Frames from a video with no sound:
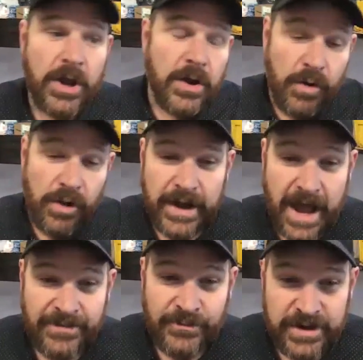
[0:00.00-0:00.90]
Well, a
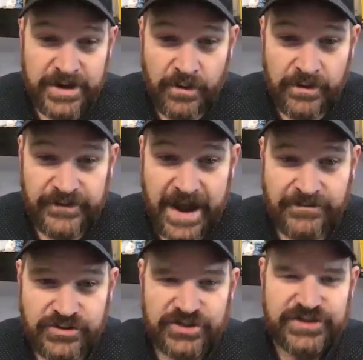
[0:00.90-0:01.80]
guy 3 doors
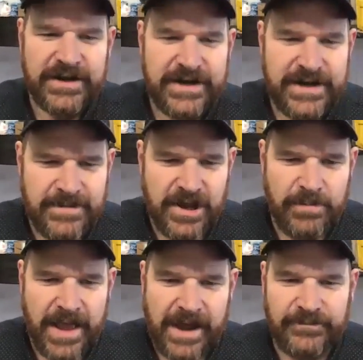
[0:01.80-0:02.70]
down just did an email
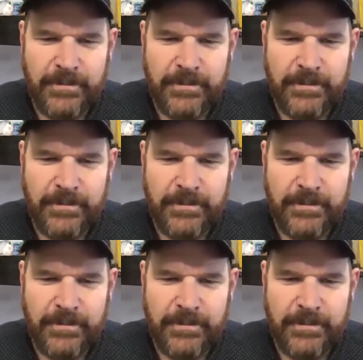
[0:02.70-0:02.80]
blast.